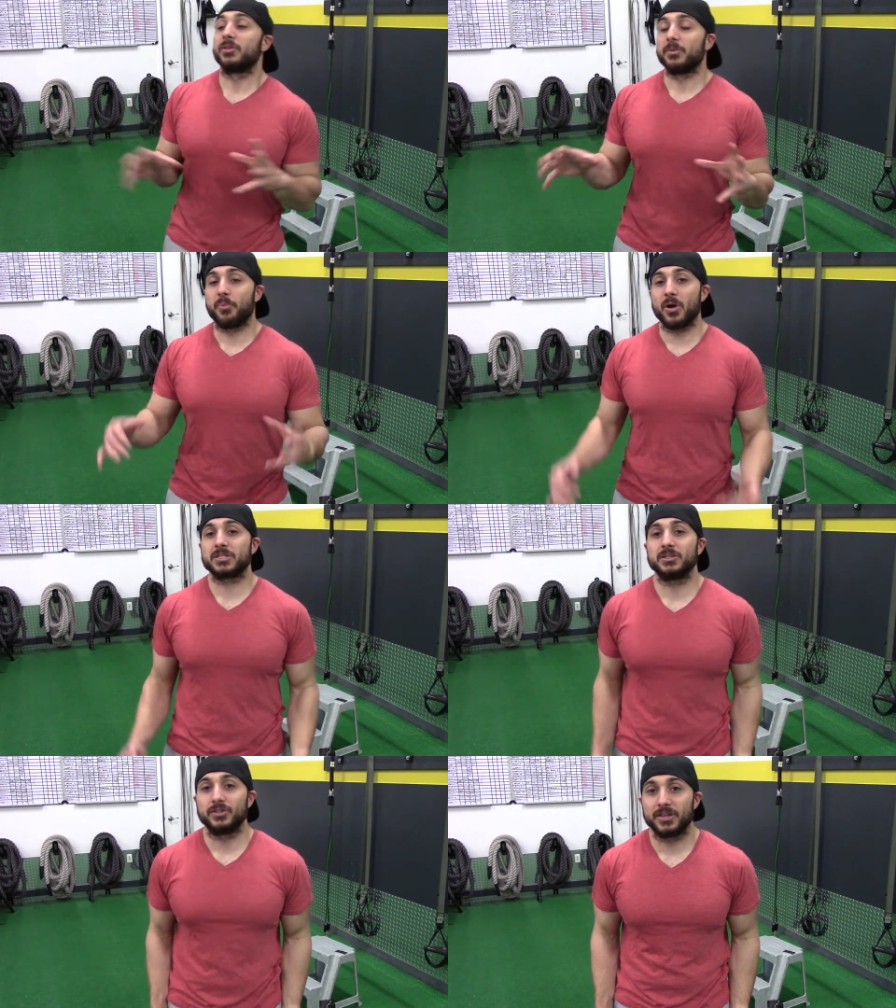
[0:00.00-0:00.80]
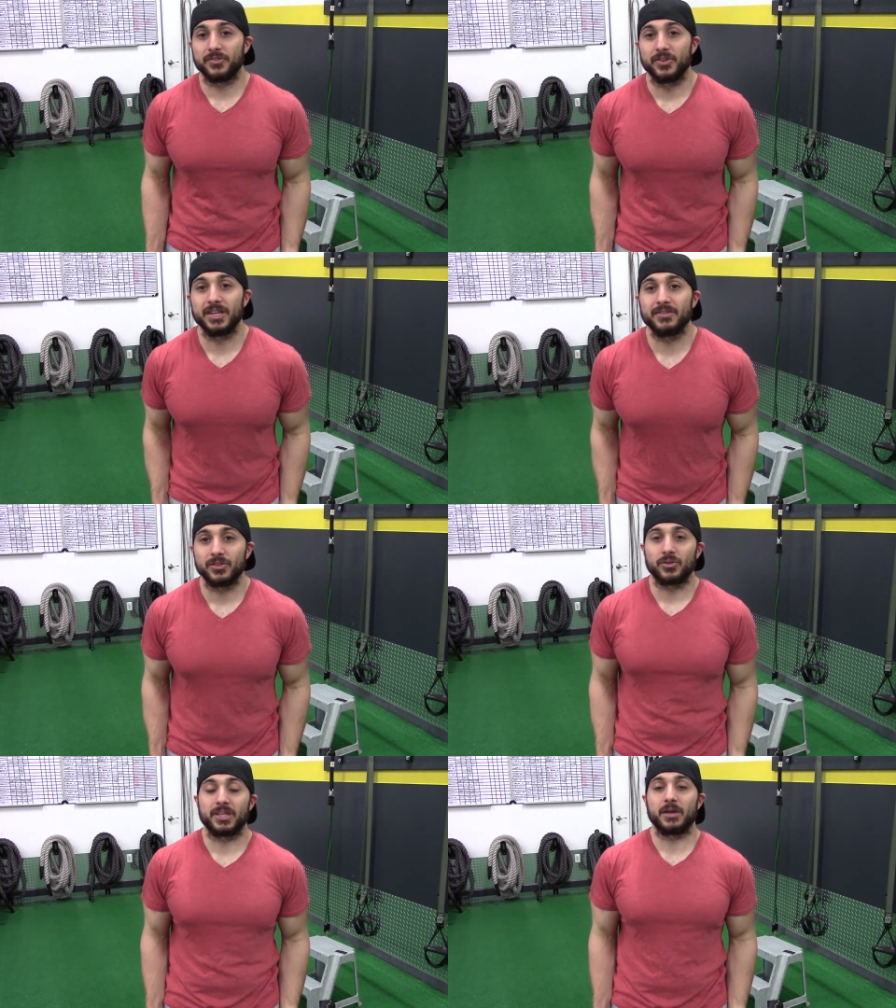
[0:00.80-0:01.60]
The bar, it's a little different. You can give a
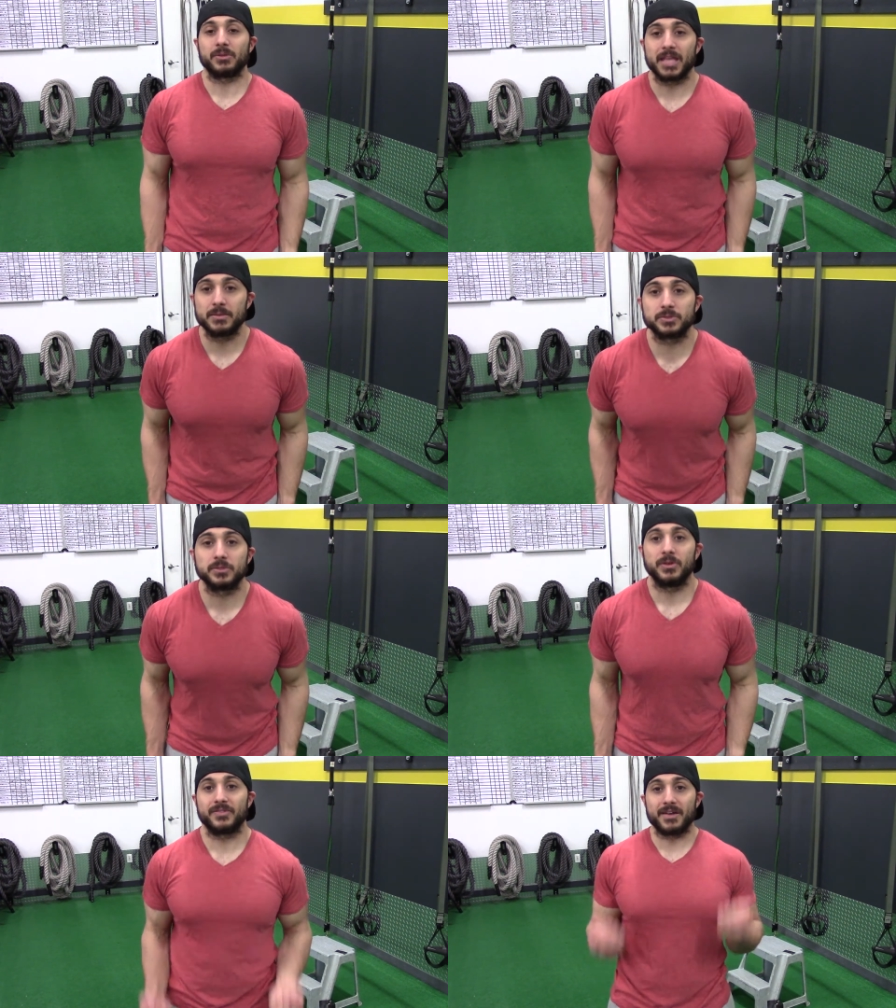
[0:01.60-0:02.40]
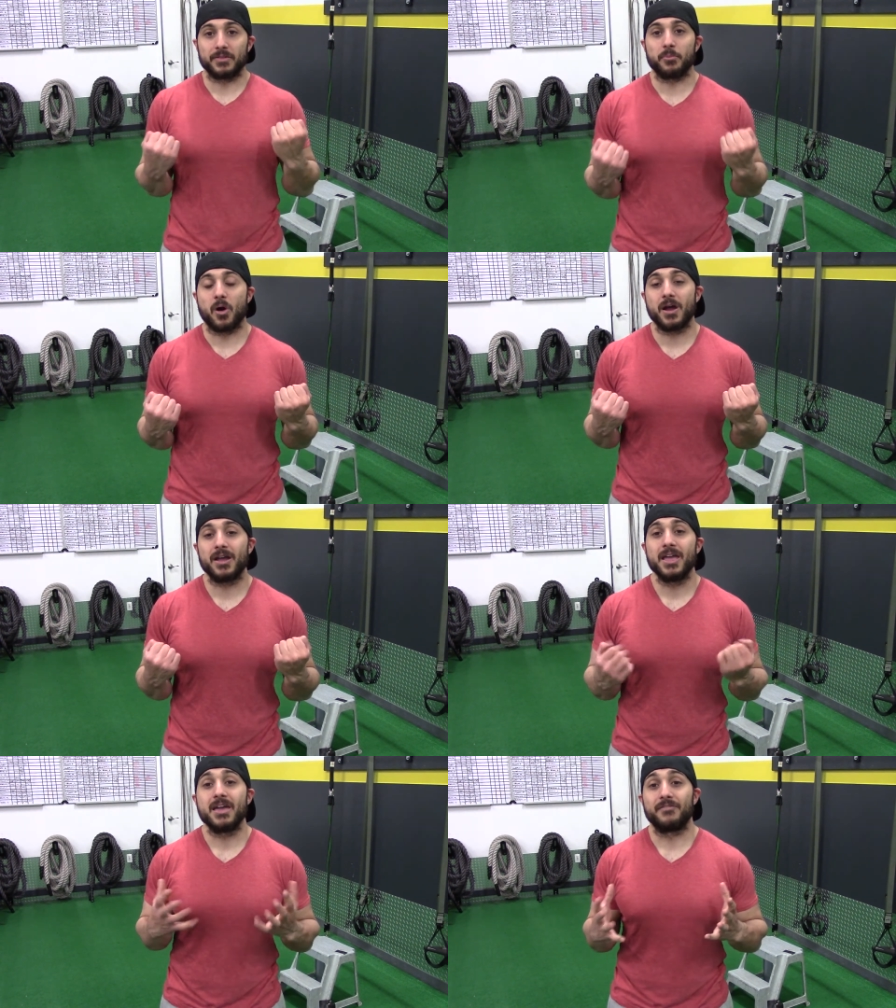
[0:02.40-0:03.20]
little kick with the hips if you have the
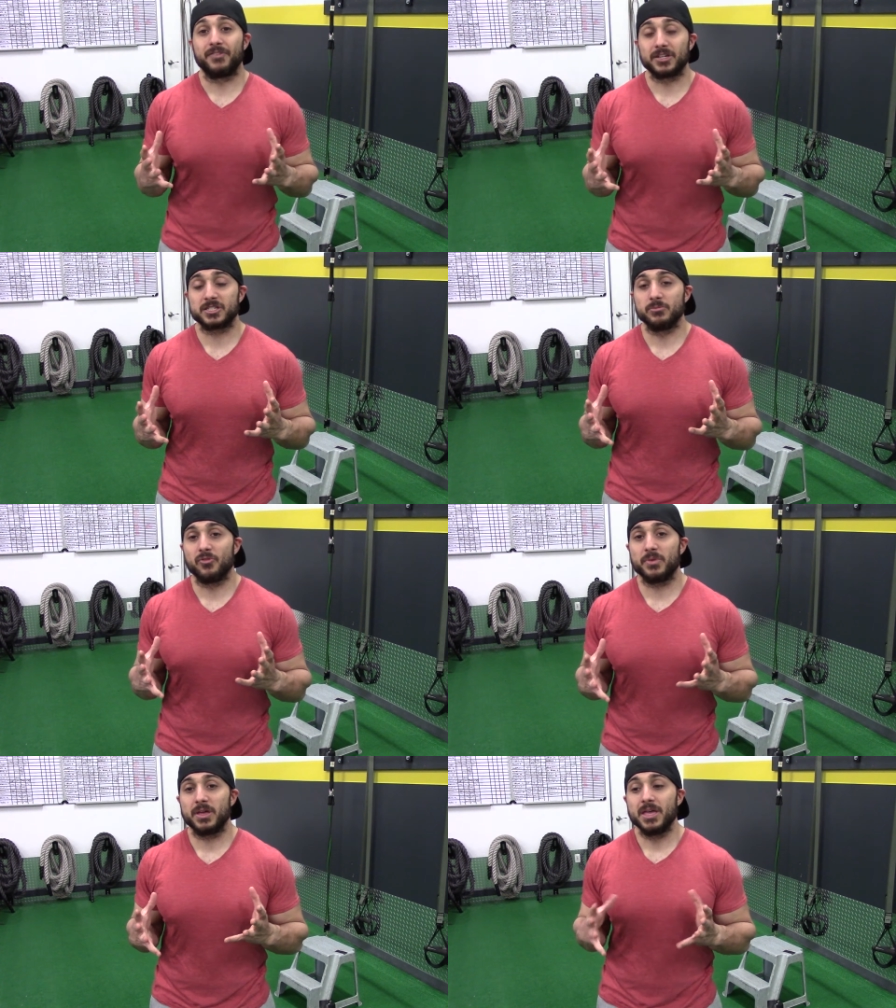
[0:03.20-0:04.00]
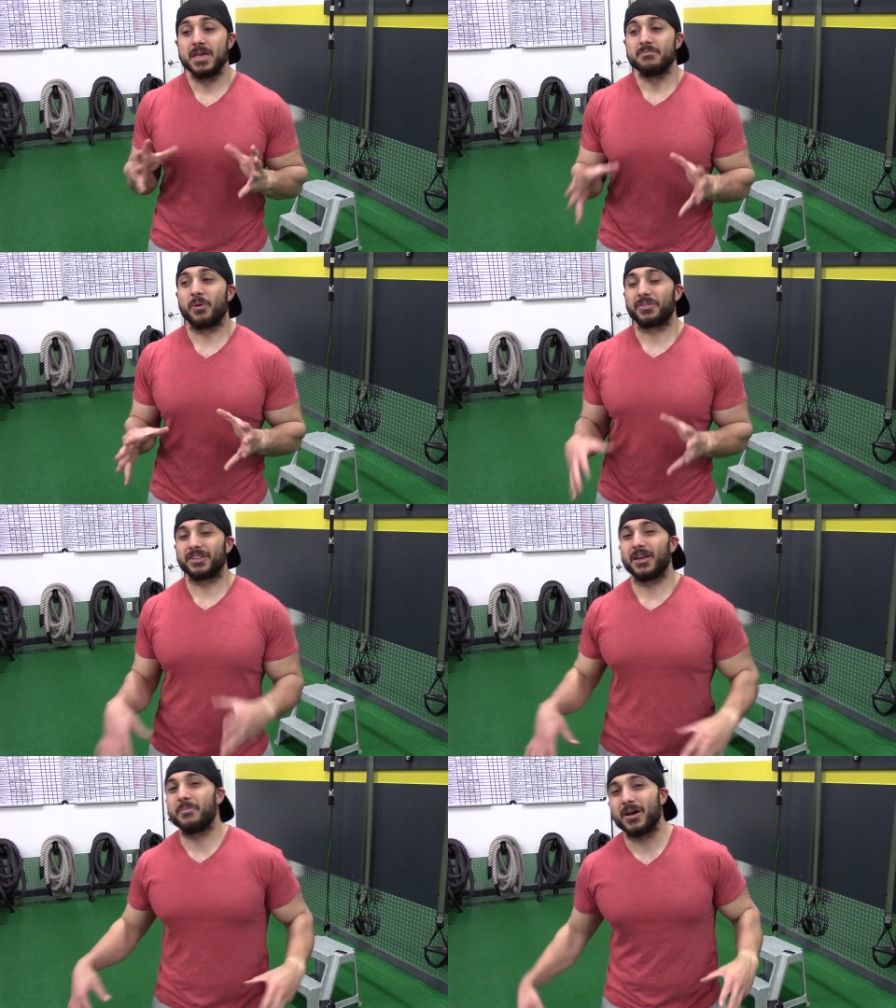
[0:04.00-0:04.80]
bar and finish the movement. But with the
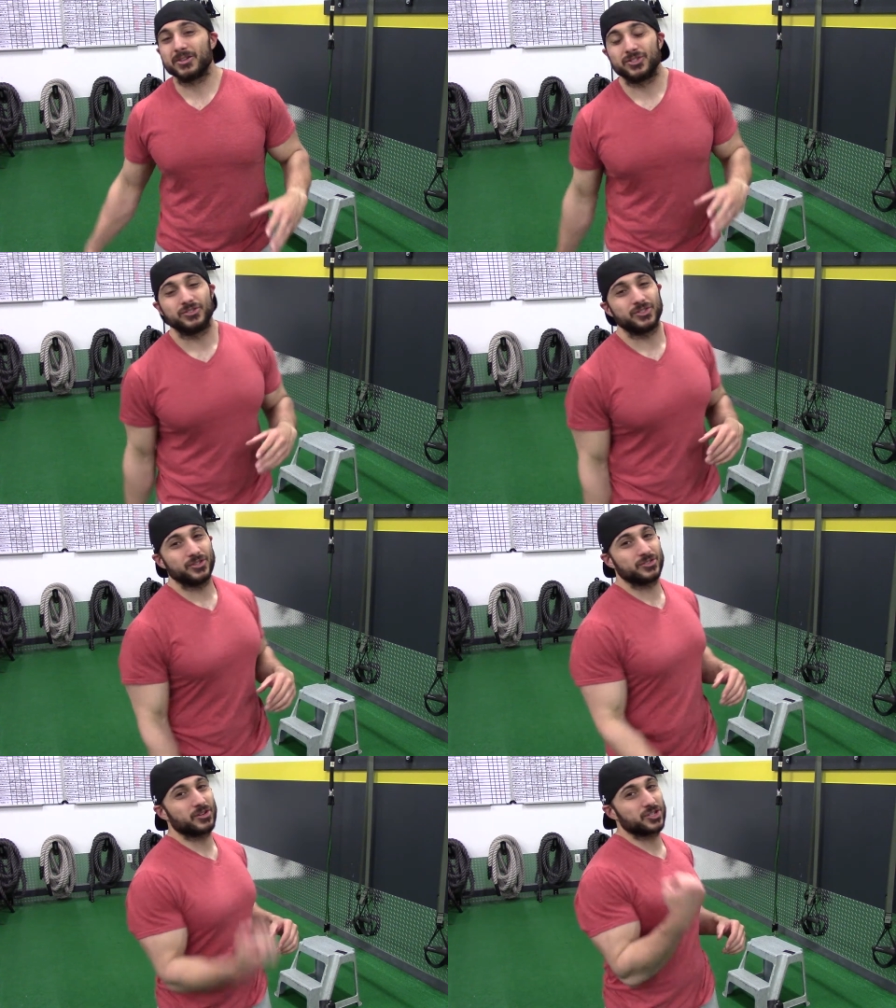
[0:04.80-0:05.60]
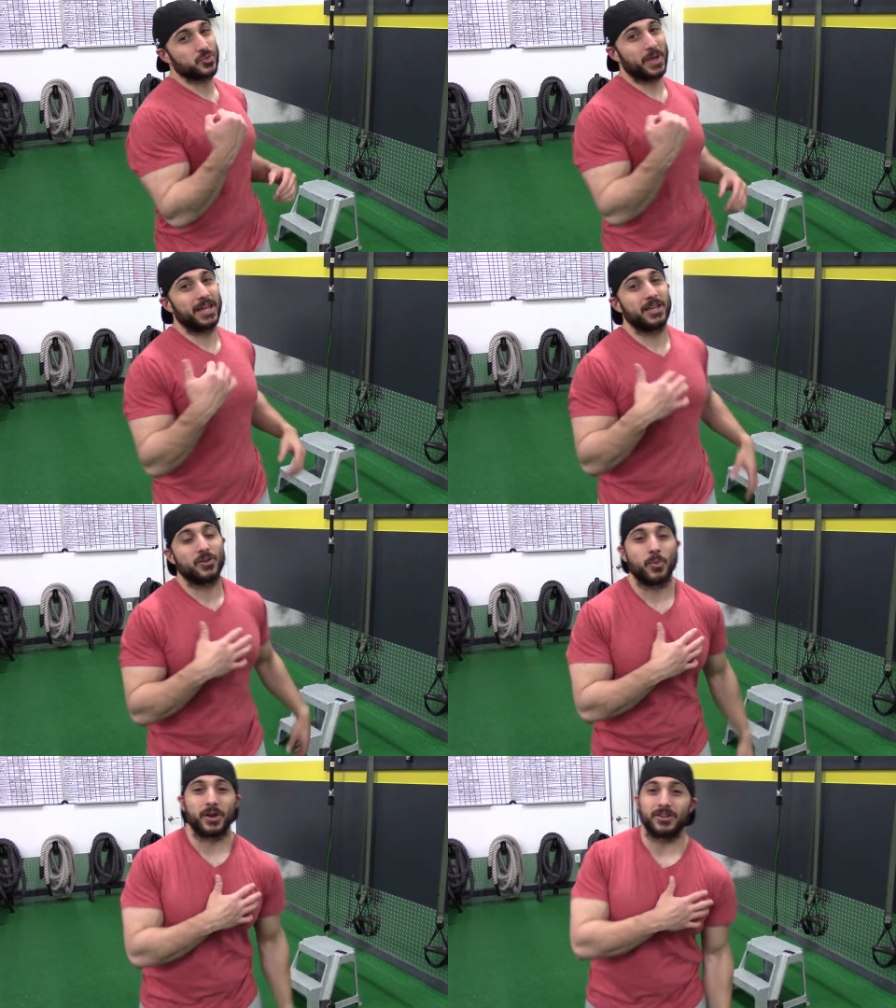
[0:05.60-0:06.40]
dumbbells, you start swinging it,
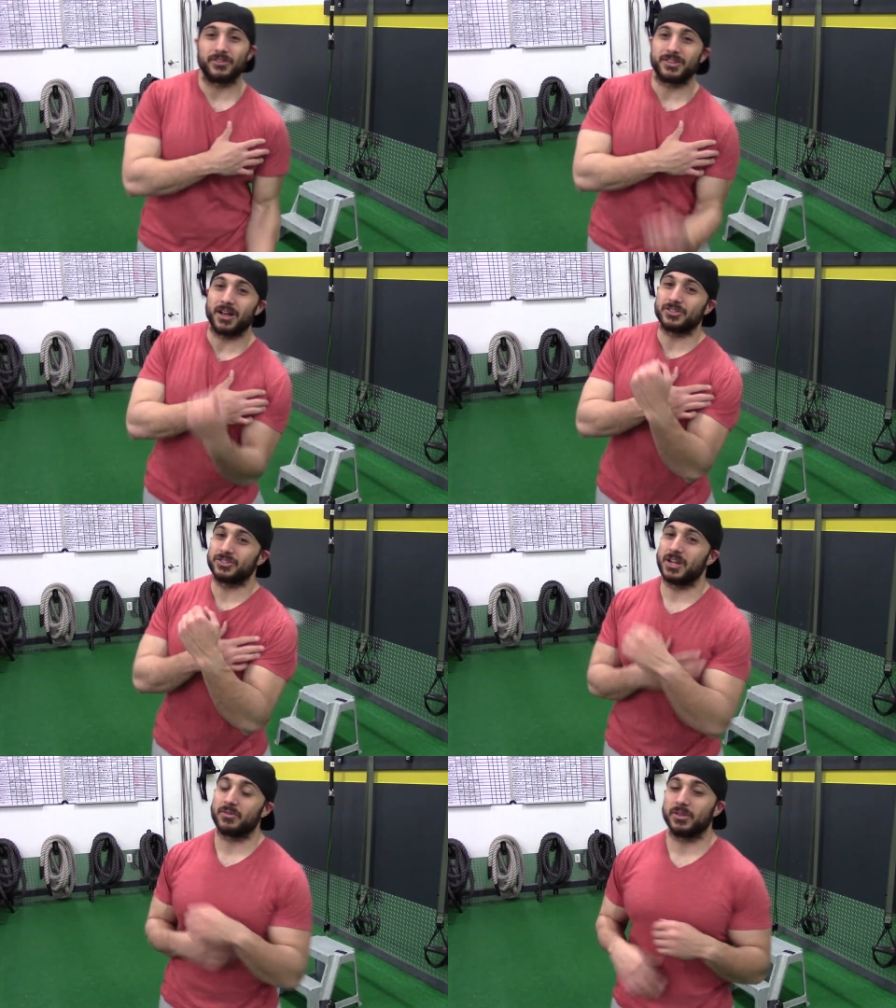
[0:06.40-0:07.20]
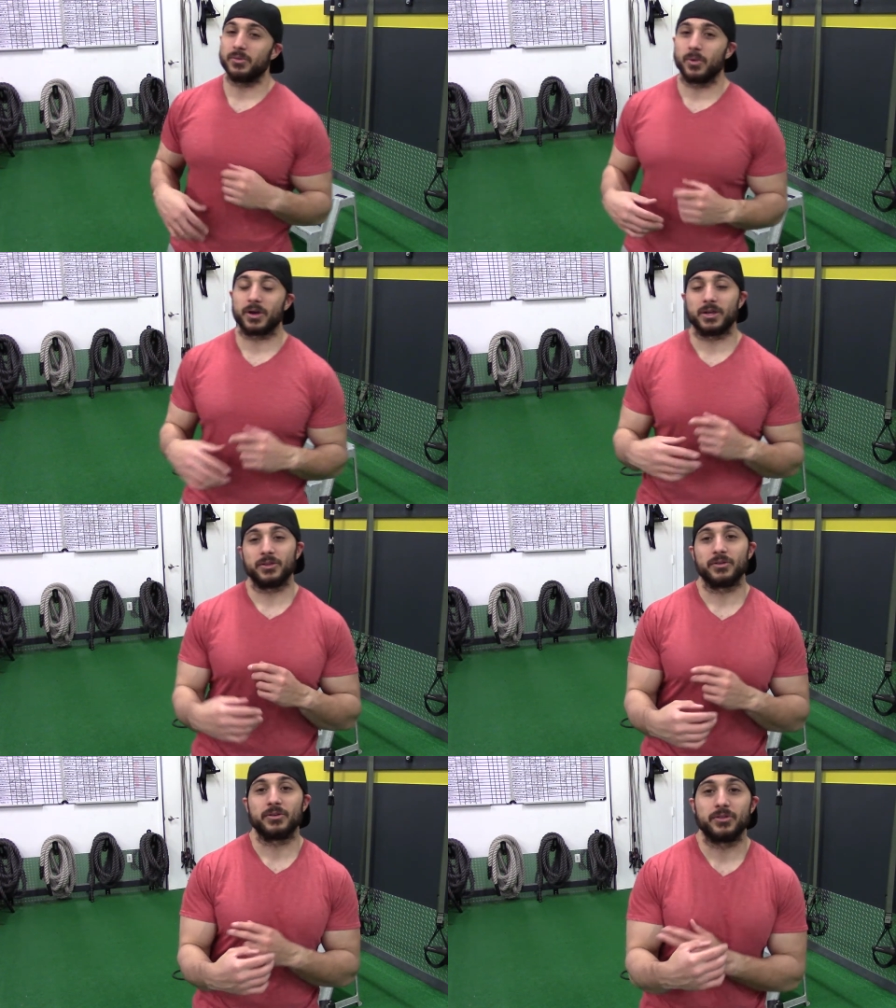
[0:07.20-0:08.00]
you're working your delts, you're not really working
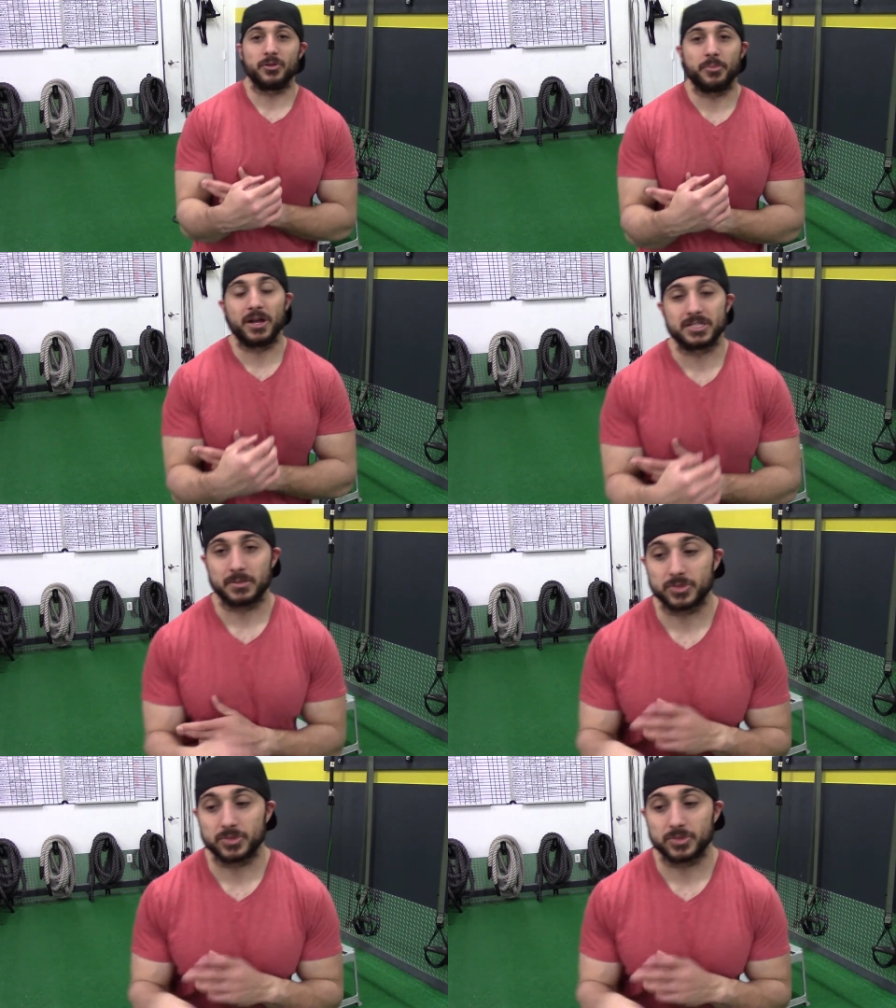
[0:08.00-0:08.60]
your biceps.